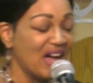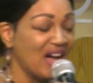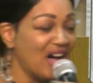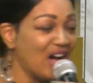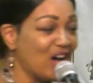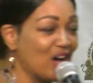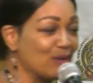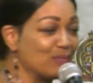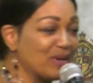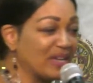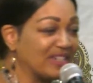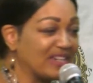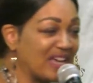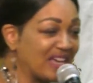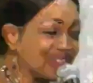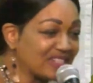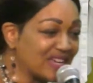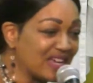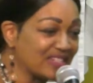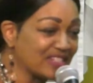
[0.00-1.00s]
And
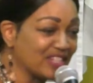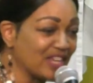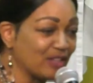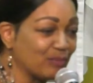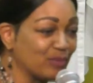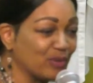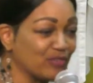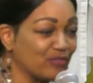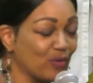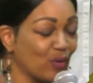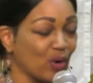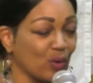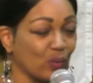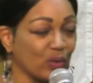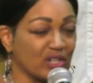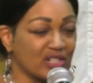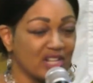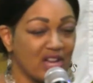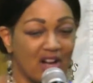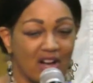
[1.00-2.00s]
as I said before,
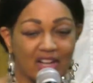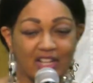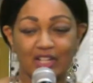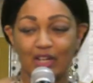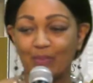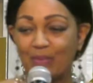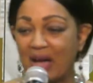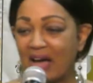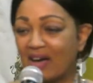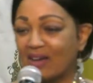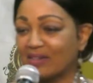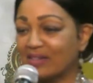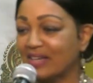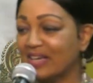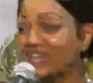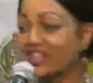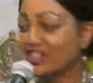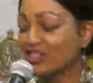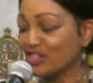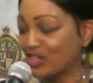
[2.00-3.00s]
we're talking about
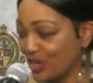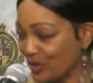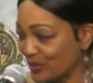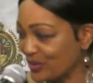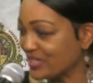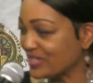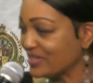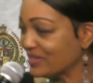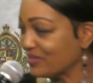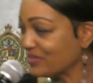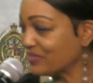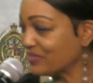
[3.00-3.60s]
Joseph.